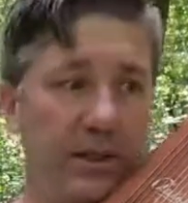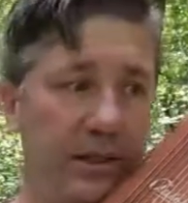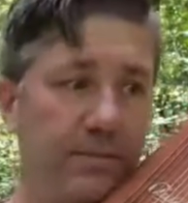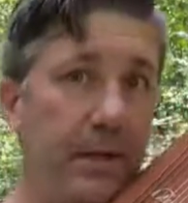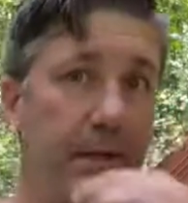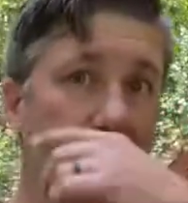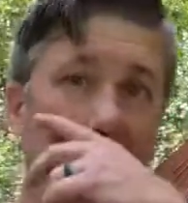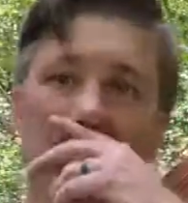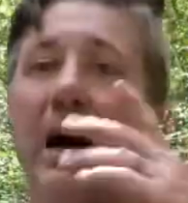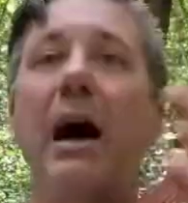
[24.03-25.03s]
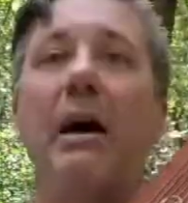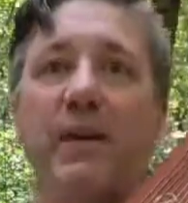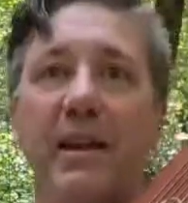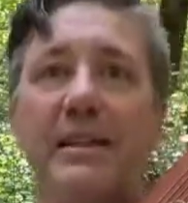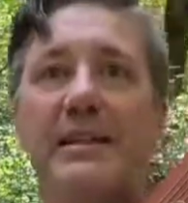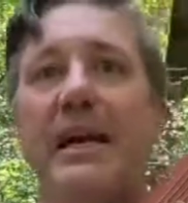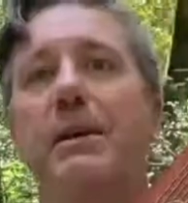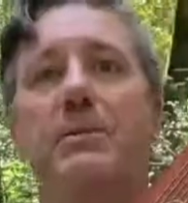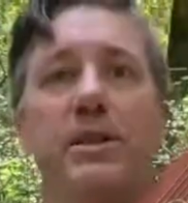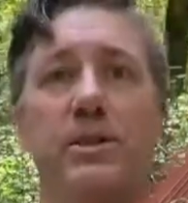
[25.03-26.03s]
But I finally decided I was
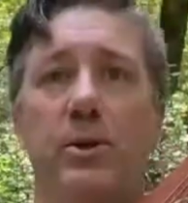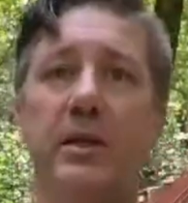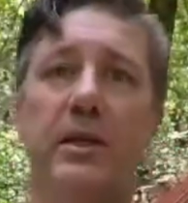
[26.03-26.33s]
going to do it.